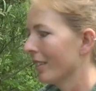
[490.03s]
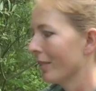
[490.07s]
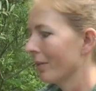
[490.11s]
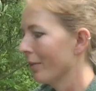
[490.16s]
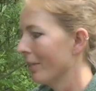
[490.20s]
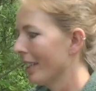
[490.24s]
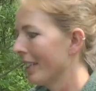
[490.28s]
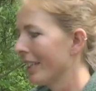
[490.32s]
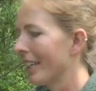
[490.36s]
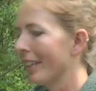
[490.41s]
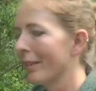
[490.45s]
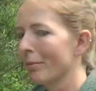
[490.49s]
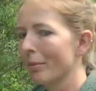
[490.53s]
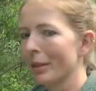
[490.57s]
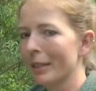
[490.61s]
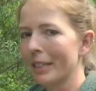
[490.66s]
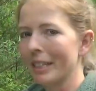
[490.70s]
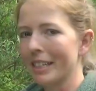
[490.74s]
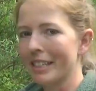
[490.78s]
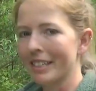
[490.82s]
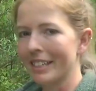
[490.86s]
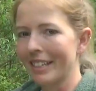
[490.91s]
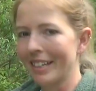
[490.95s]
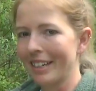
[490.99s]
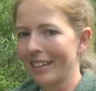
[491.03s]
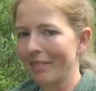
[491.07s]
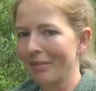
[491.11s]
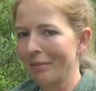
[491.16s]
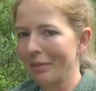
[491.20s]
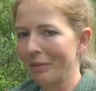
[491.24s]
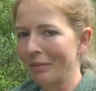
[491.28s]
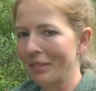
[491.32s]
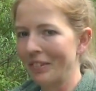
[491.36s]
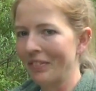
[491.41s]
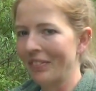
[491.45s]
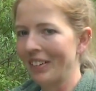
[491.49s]
we get pretty excited
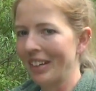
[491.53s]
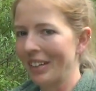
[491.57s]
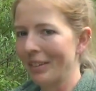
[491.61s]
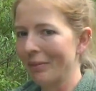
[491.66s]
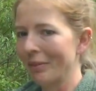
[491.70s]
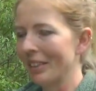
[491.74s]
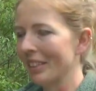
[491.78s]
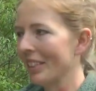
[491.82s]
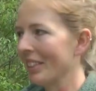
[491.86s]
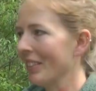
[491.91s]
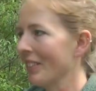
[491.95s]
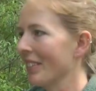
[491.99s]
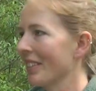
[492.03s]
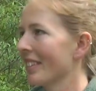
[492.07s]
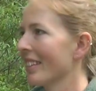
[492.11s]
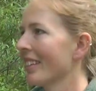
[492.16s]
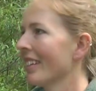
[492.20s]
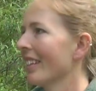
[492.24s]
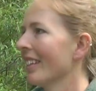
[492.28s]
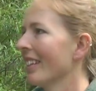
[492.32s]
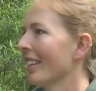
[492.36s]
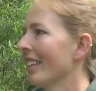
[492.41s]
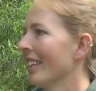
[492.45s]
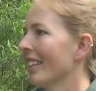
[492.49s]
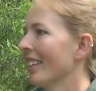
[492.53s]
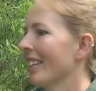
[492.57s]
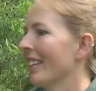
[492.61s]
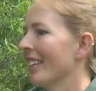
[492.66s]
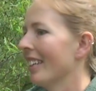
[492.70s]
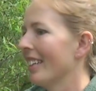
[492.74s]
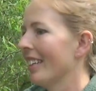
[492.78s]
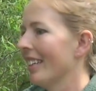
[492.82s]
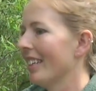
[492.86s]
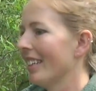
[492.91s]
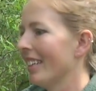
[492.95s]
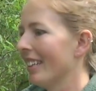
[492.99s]
when we find willows
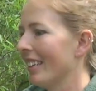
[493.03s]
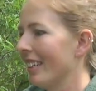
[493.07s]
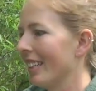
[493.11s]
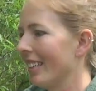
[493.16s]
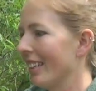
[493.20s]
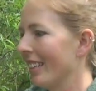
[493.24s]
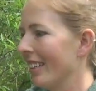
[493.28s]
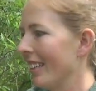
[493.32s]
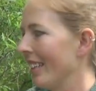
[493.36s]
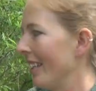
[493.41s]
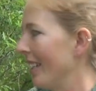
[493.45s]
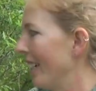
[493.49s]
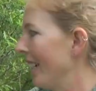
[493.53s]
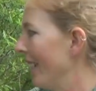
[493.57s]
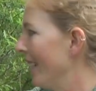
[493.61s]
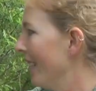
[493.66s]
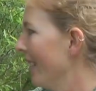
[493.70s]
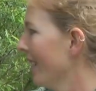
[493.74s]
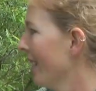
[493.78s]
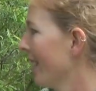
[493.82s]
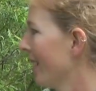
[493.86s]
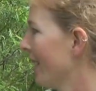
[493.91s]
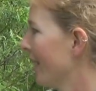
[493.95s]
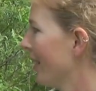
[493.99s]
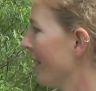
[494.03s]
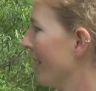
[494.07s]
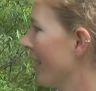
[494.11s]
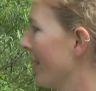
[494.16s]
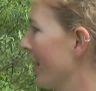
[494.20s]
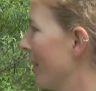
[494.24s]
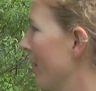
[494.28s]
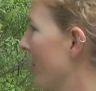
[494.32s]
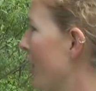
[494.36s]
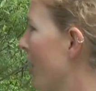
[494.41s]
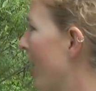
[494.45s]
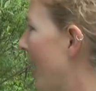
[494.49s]
in the
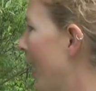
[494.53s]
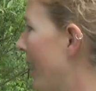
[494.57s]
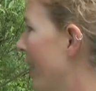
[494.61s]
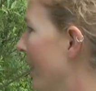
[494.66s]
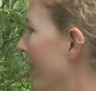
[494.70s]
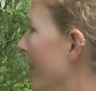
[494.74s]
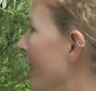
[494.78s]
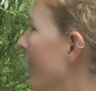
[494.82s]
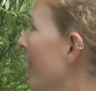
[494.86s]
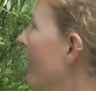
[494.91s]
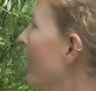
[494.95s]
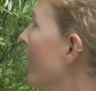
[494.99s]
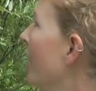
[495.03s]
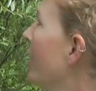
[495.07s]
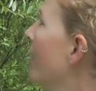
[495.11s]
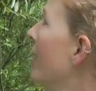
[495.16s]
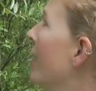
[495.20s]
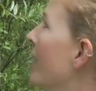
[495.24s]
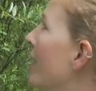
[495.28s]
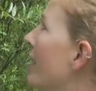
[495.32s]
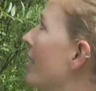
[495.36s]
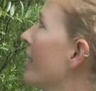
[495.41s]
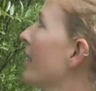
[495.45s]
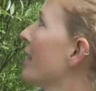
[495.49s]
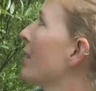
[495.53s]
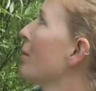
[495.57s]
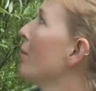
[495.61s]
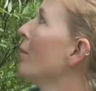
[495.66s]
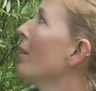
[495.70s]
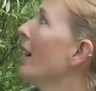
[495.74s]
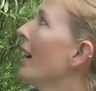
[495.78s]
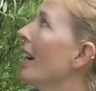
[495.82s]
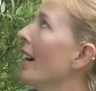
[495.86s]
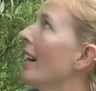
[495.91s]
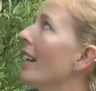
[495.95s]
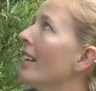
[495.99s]
near the channel. Because
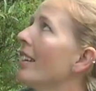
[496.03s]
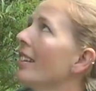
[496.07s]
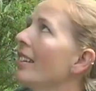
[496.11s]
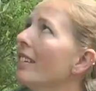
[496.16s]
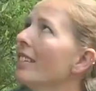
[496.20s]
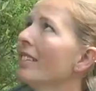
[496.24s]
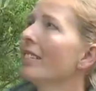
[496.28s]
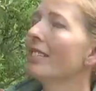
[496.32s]
one,